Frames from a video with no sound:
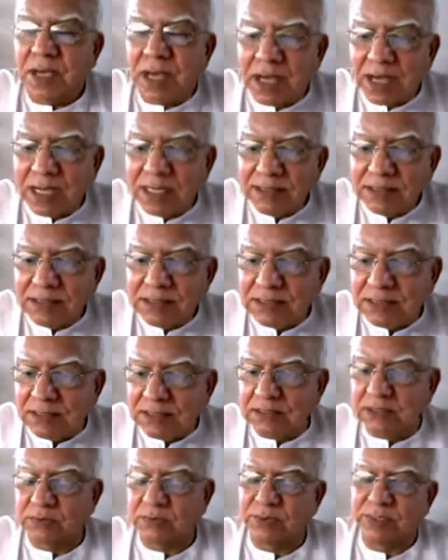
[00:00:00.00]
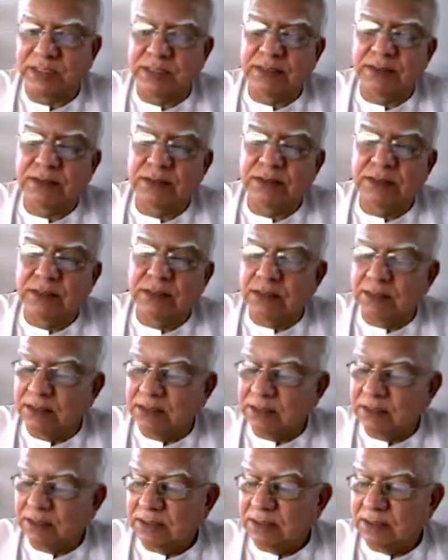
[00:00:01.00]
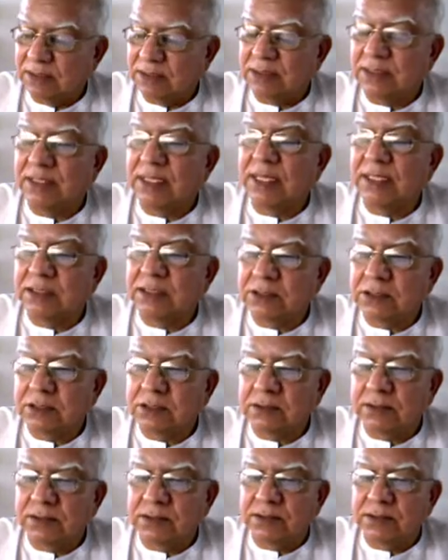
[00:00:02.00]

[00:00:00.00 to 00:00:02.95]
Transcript: I see this way, that